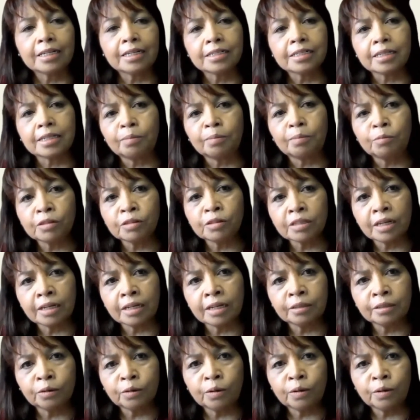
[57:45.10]
I
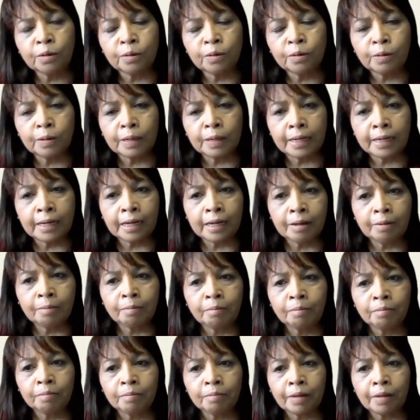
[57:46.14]
think that